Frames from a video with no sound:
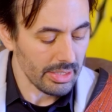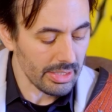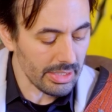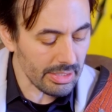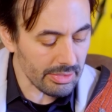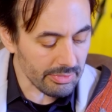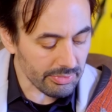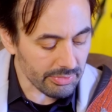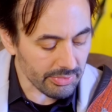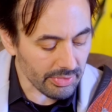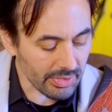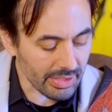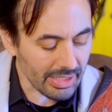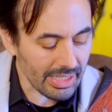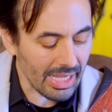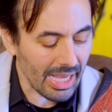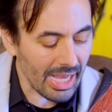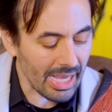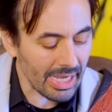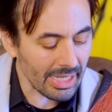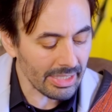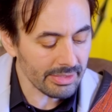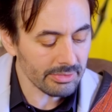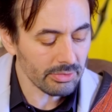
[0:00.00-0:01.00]
is the
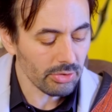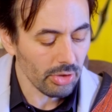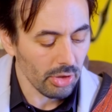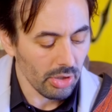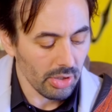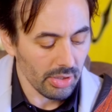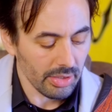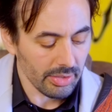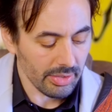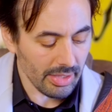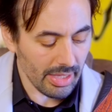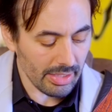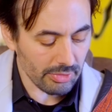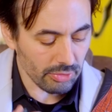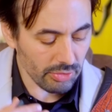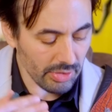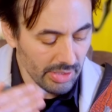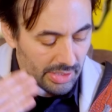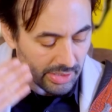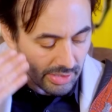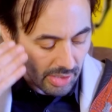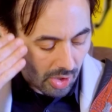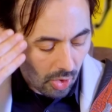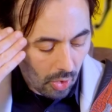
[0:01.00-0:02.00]
kind that
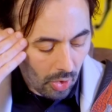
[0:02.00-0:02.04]
it